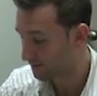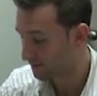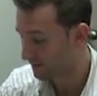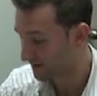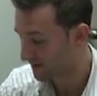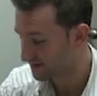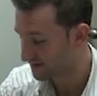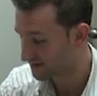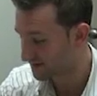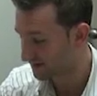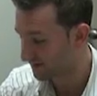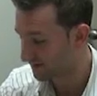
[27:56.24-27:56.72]

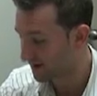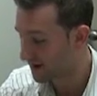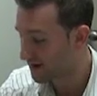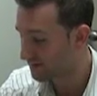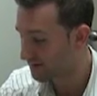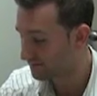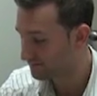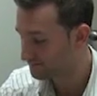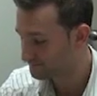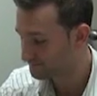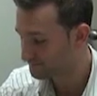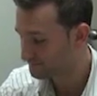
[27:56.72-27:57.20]
because of
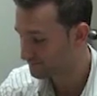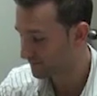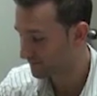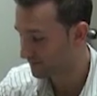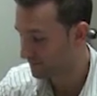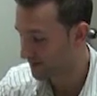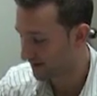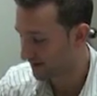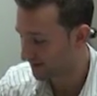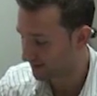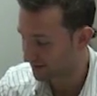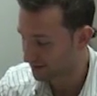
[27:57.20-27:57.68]
that.
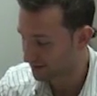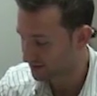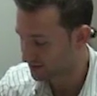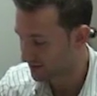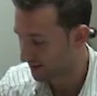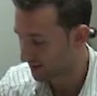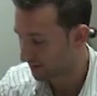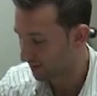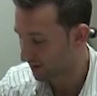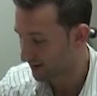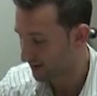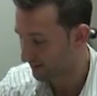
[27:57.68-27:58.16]
Nothing in
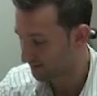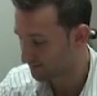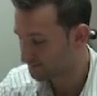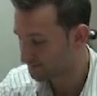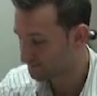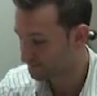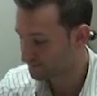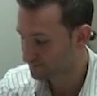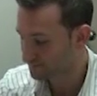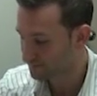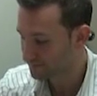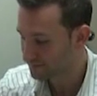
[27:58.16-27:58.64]
job 1.
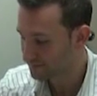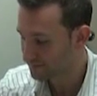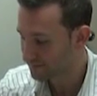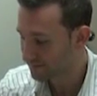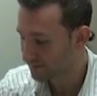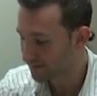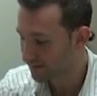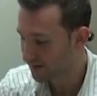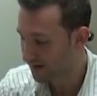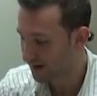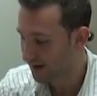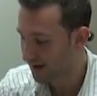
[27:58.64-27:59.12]

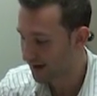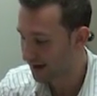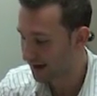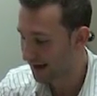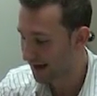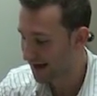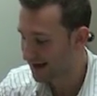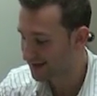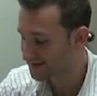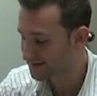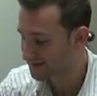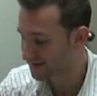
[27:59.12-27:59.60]
And
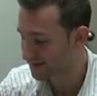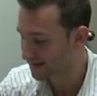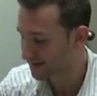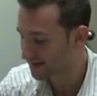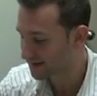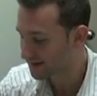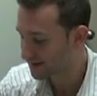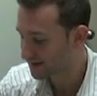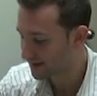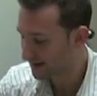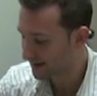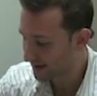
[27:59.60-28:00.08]

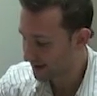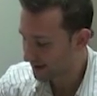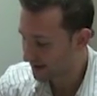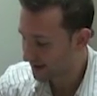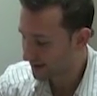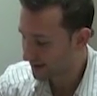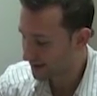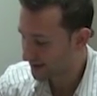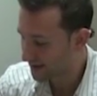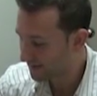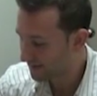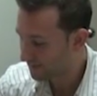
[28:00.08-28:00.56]
lastly,
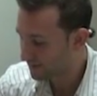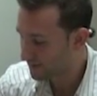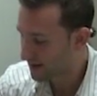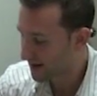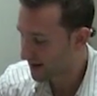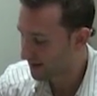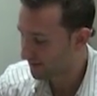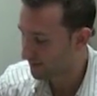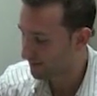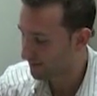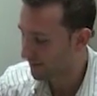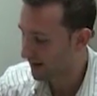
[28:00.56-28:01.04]
if
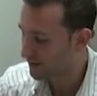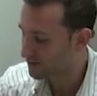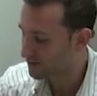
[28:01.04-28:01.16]
you have a